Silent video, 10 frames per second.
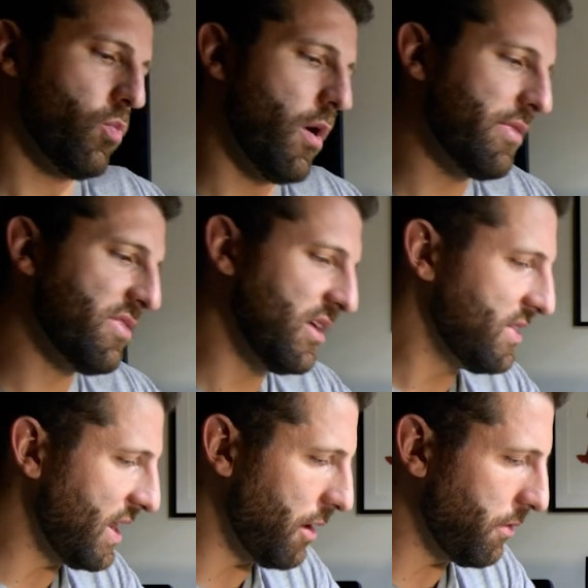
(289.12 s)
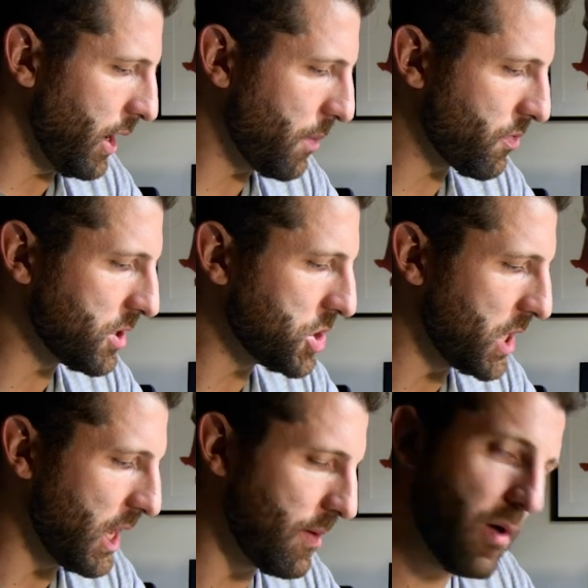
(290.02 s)
One thing that I really
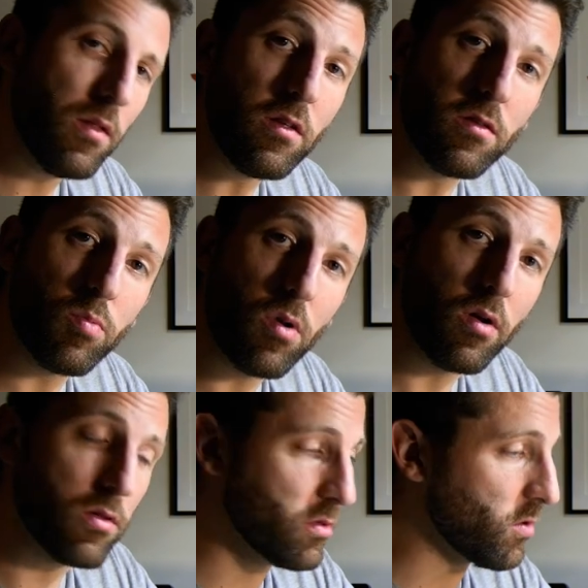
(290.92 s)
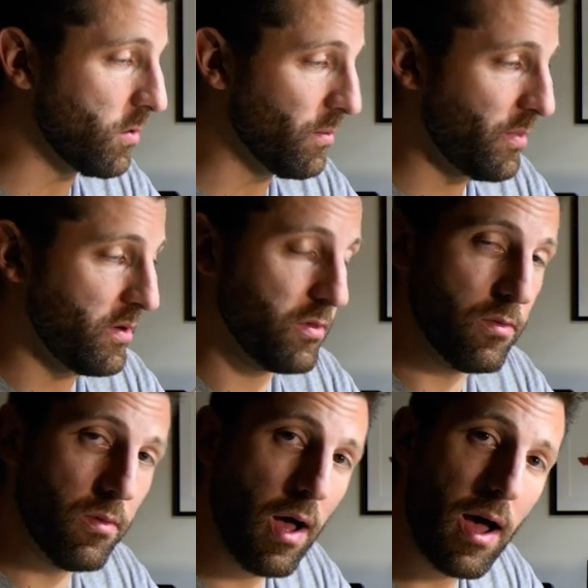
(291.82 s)
appreciate about this product compared
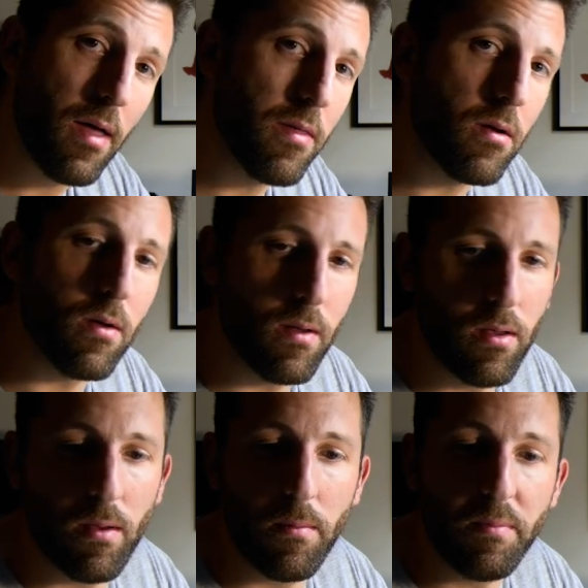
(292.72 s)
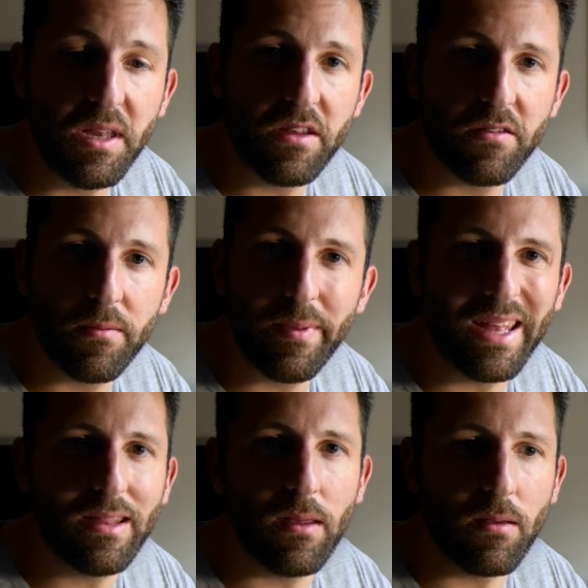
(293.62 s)
to other miniature
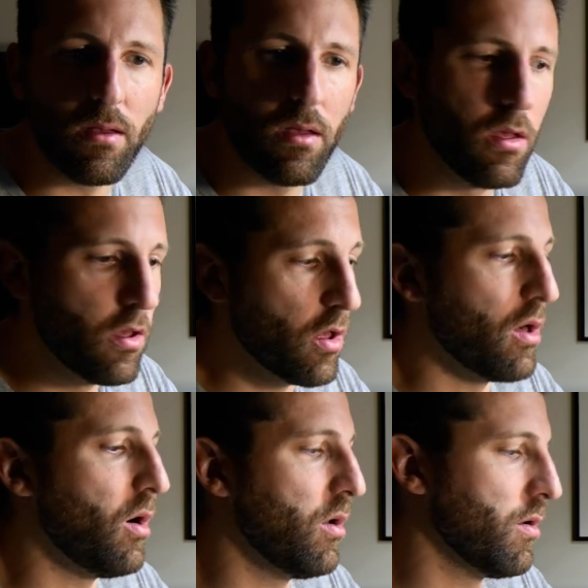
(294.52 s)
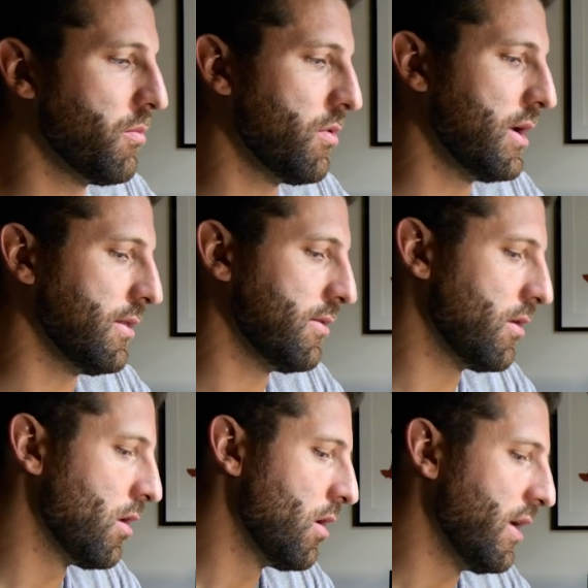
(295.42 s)
painting color brands
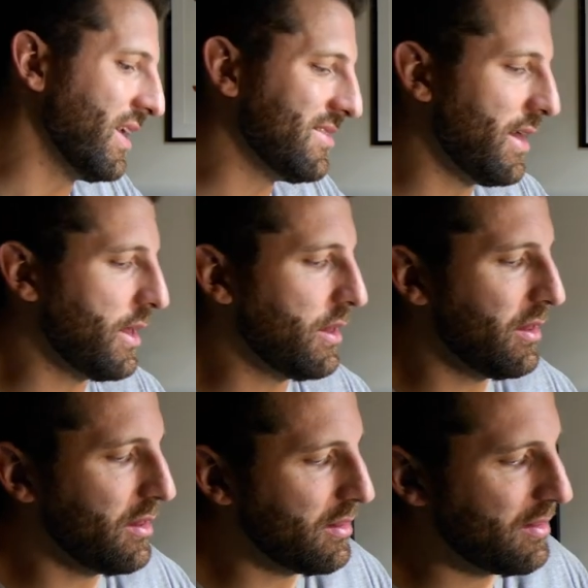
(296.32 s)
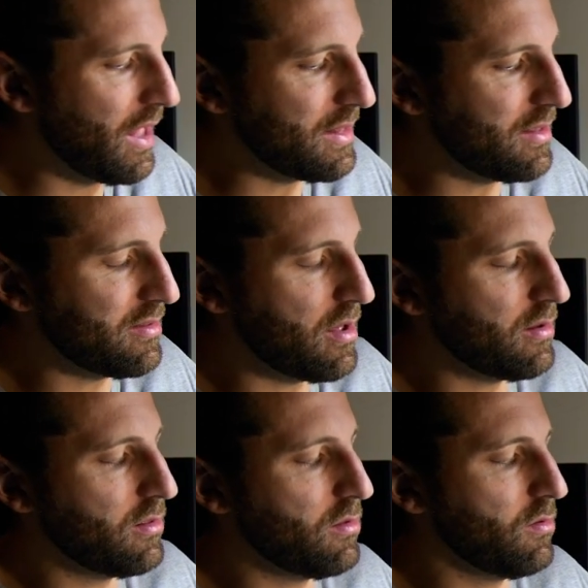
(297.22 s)
is that they
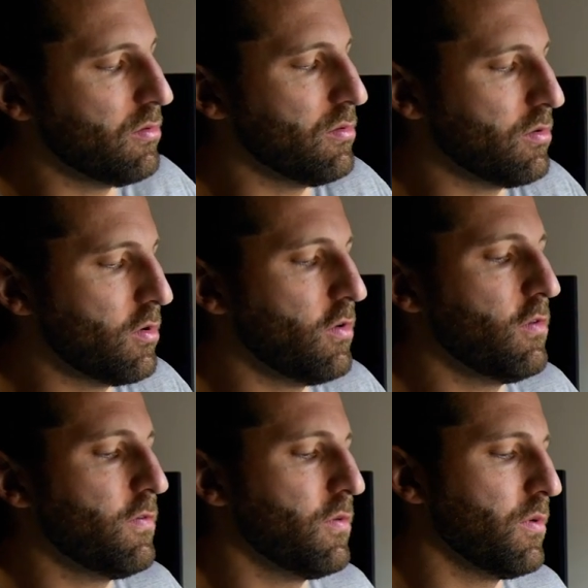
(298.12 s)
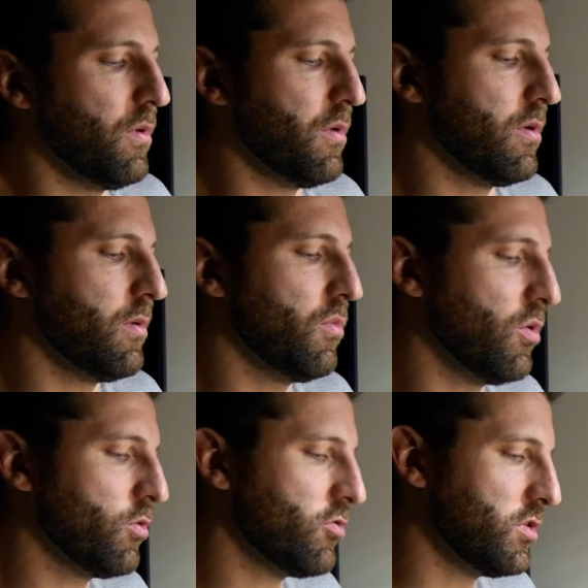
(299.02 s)
decided to go for
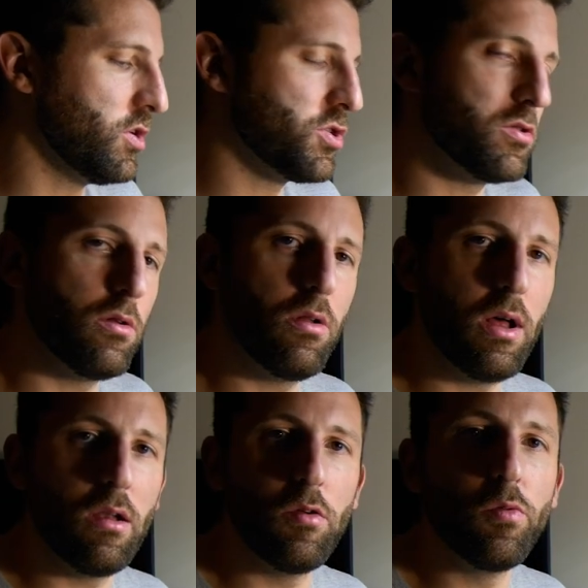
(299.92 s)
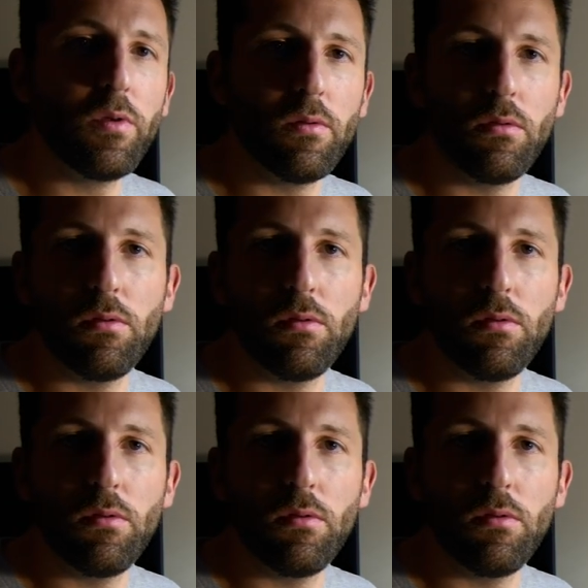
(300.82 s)
more traditional aluminum